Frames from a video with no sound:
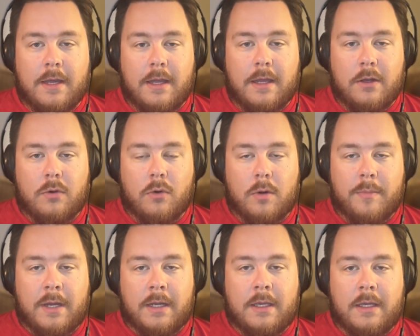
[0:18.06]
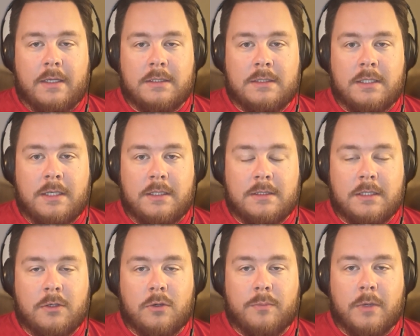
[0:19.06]
Quarterback is the
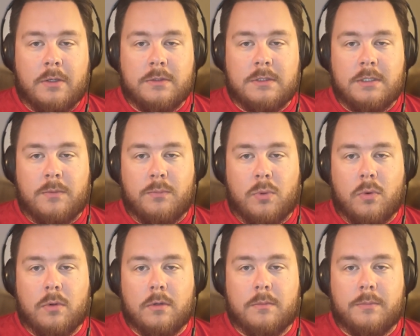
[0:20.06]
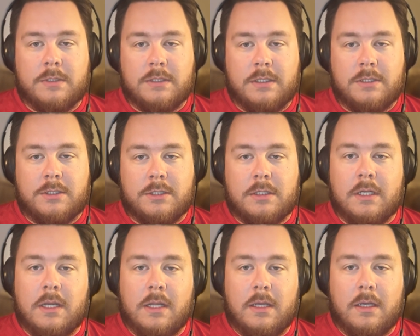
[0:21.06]
single most important position
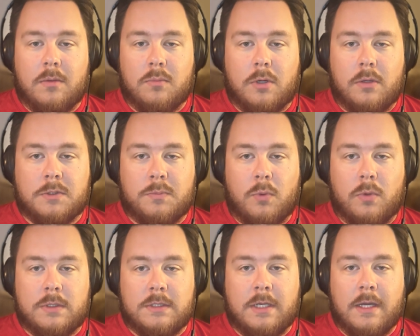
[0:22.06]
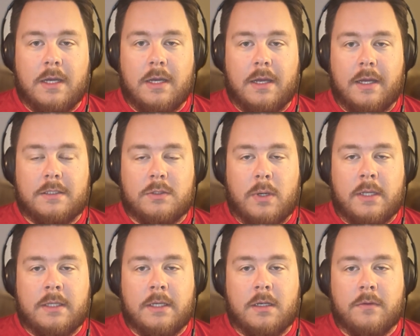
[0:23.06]
in pro sports, and so I
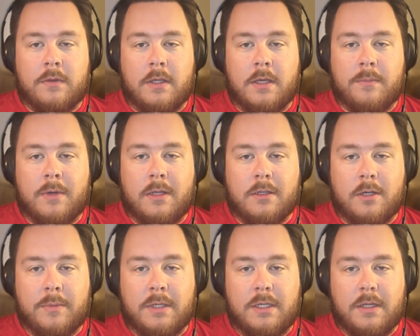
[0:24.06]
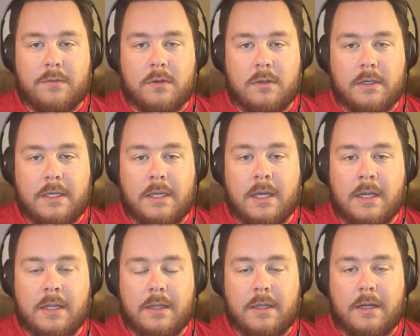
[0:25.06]
think of them a little bit differently
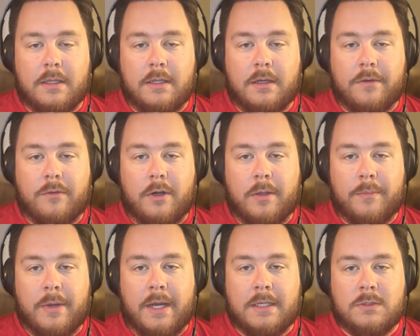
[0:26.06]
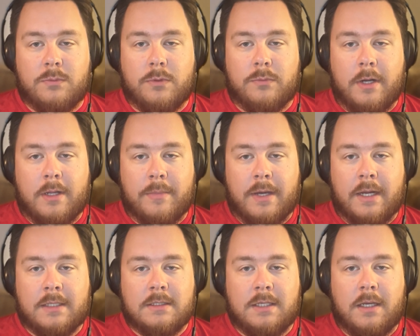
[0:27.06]
than I think of running backs. With running
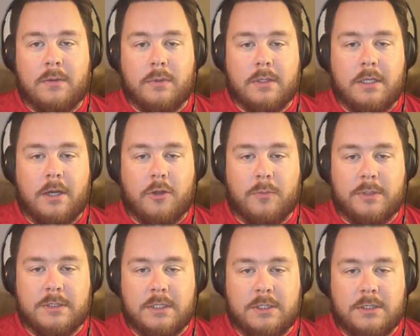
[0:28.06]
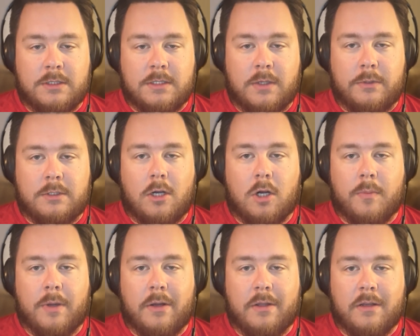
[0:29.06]
backs and with the other positions that we talk
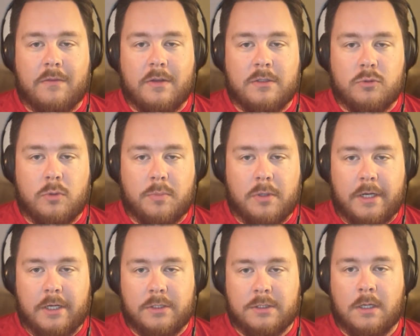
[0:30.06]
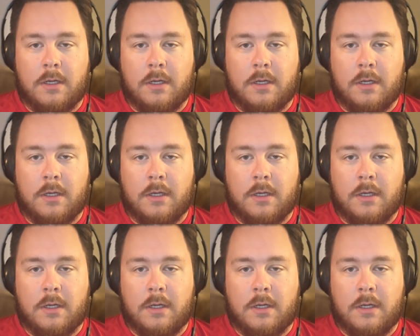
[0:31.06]
about individual players,